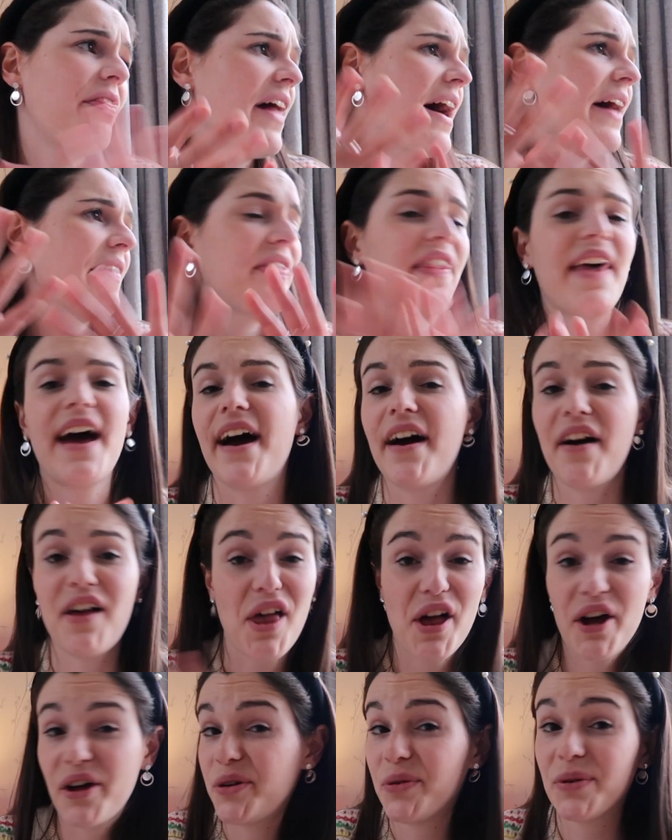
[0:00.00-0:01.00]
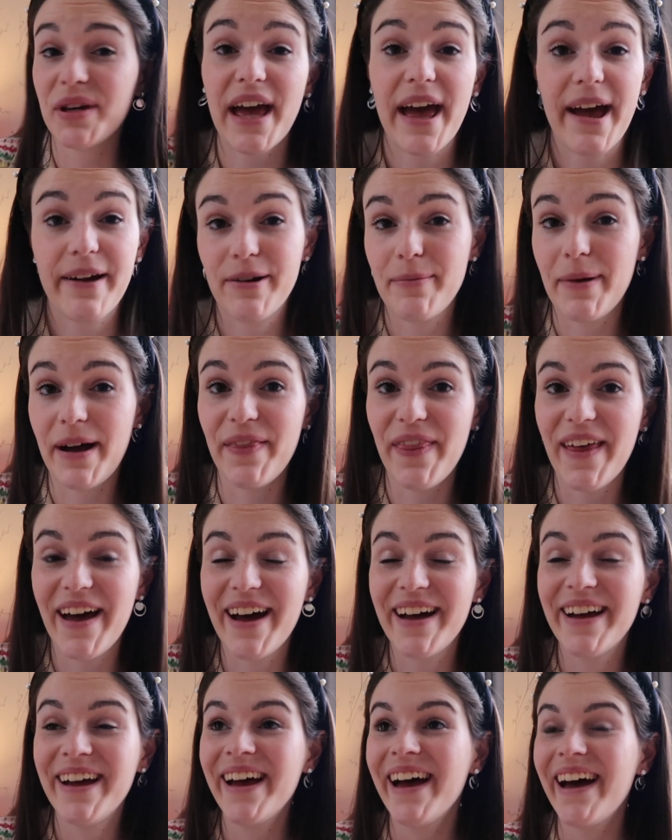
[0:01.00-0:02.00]
that, that. I don't care about
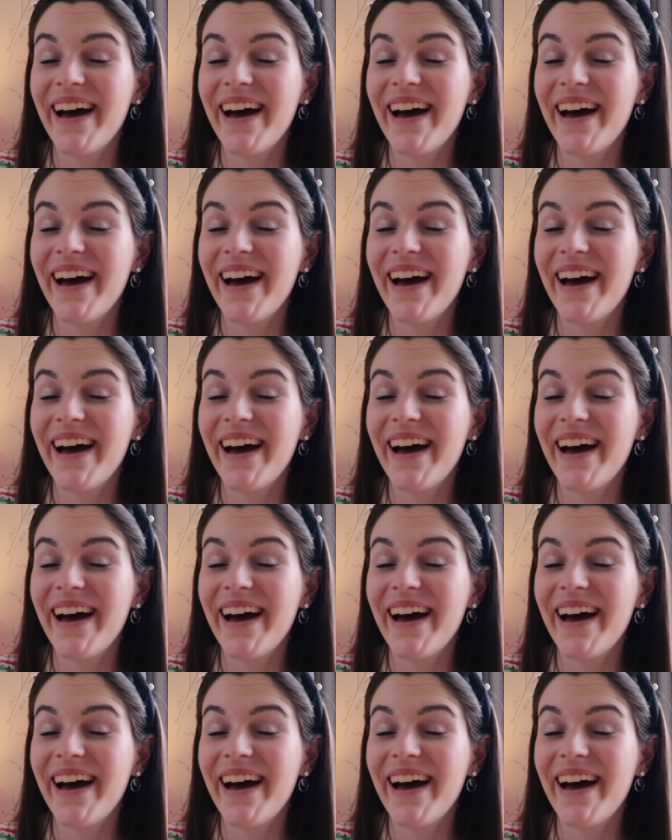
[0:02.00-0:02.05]
that.